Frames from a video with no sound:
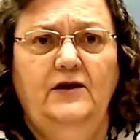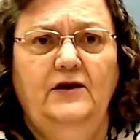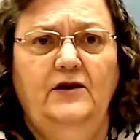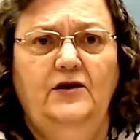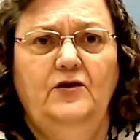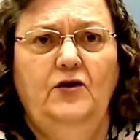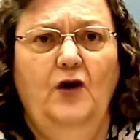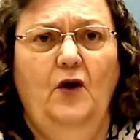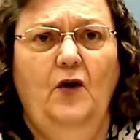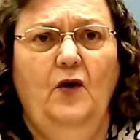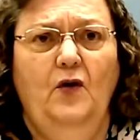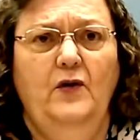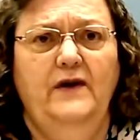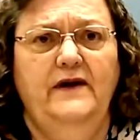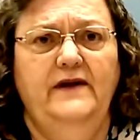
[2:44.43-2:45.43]
You
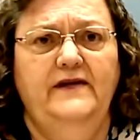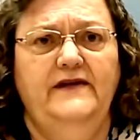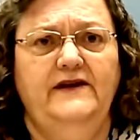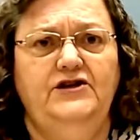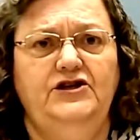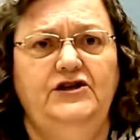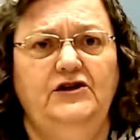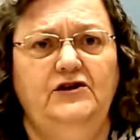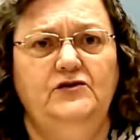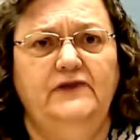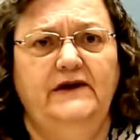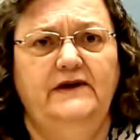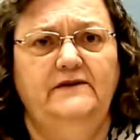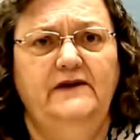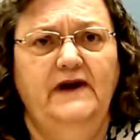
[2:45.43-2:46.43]
know, the
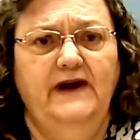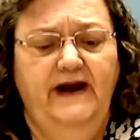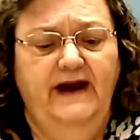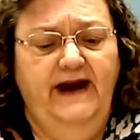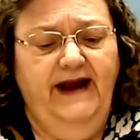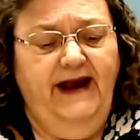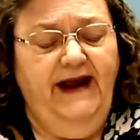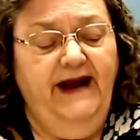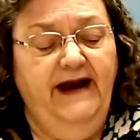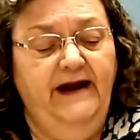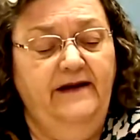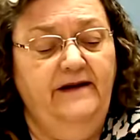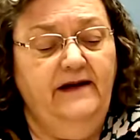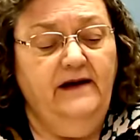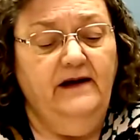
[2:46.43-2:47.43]
children
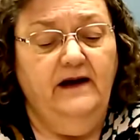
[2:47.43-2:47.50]
in